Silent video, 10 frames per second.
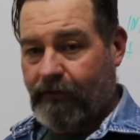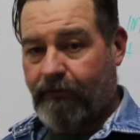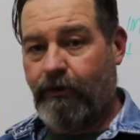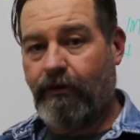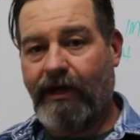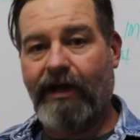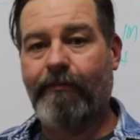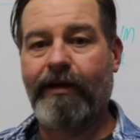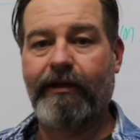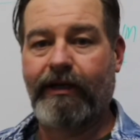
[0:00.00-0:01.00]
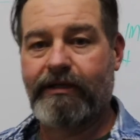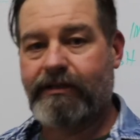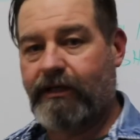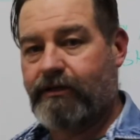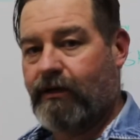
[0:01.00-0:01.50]
If you and I are bidding
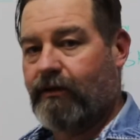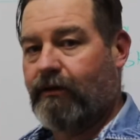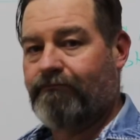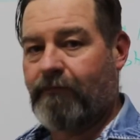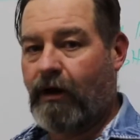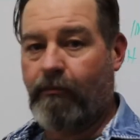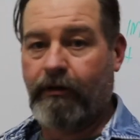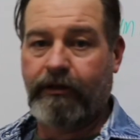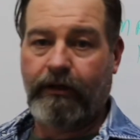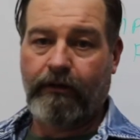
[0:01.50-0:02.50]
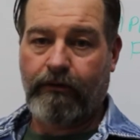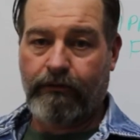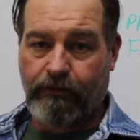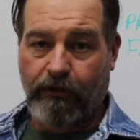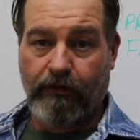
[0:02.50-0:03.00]
against each other, our
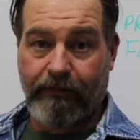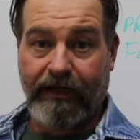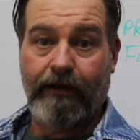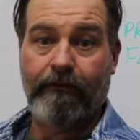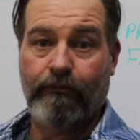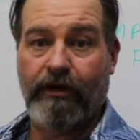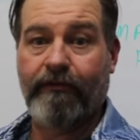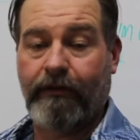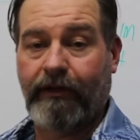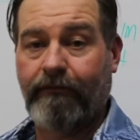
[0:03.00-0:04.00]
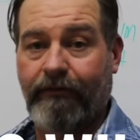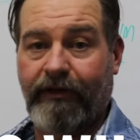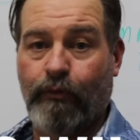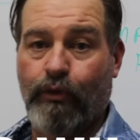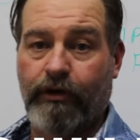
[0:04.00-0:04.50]
materials are going to be roughly
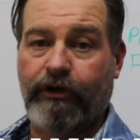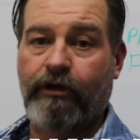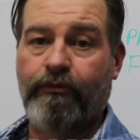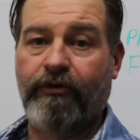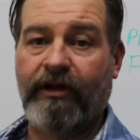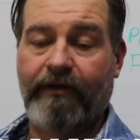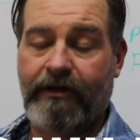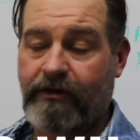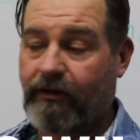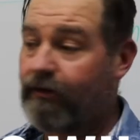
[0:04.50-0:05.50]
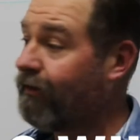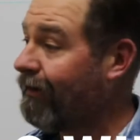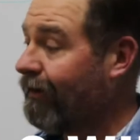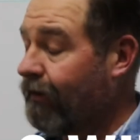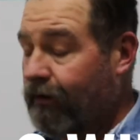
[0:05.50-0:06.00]
within 1% or 2% of each other.
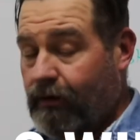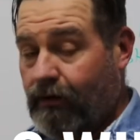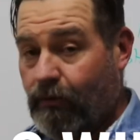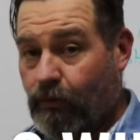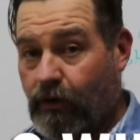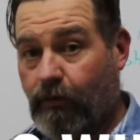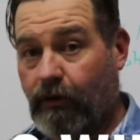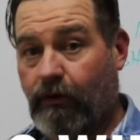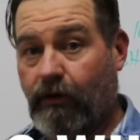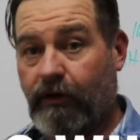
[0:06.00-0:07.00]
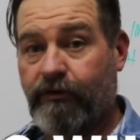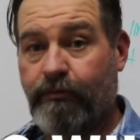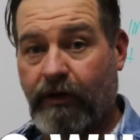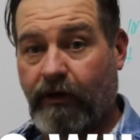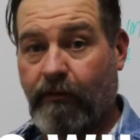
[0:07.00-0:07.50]
Where we're going to lose
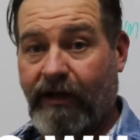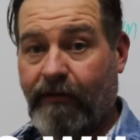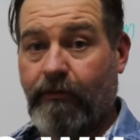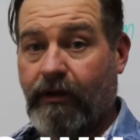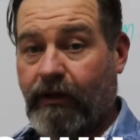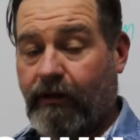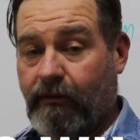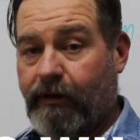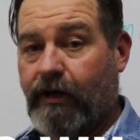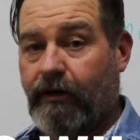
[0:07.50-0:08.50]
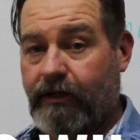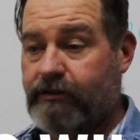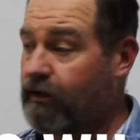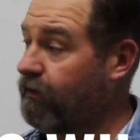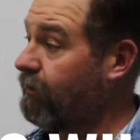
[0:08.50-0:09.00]
money or make money compared to
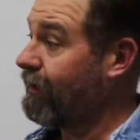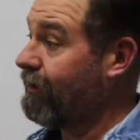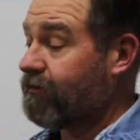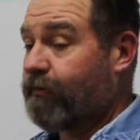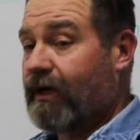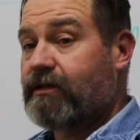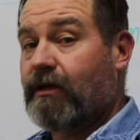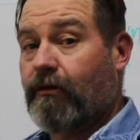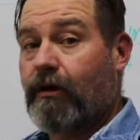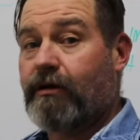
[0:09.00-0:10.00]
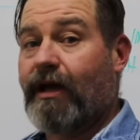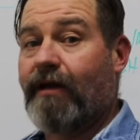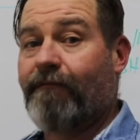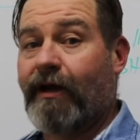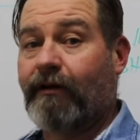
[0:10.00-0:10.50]
each other is based on our
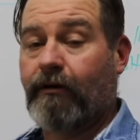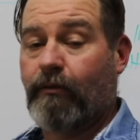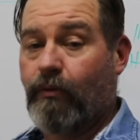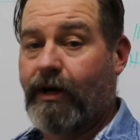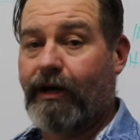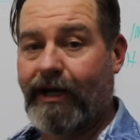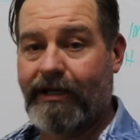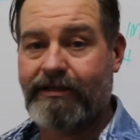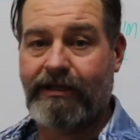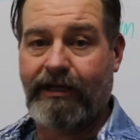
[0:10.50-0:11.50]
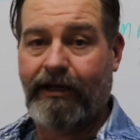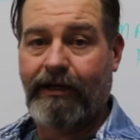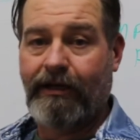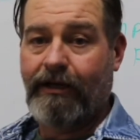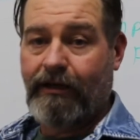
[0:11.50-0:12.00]
time factor. What I
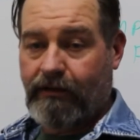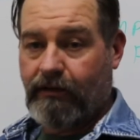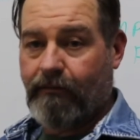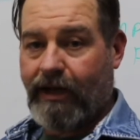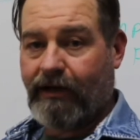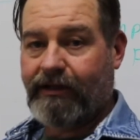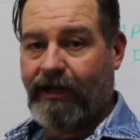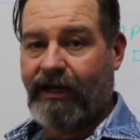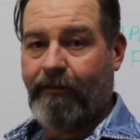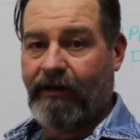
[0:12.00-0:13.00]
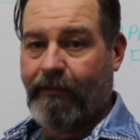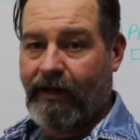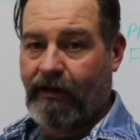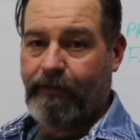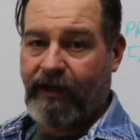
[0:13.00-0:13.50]
see, the amount of time and
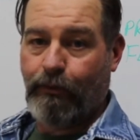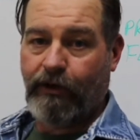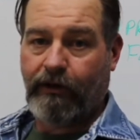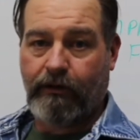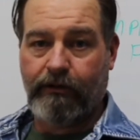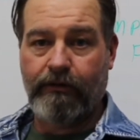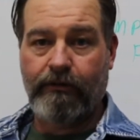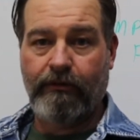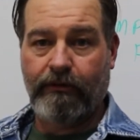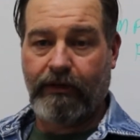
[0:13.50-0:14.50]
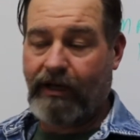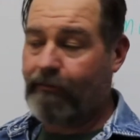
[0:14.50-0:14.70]
amount of people and crew that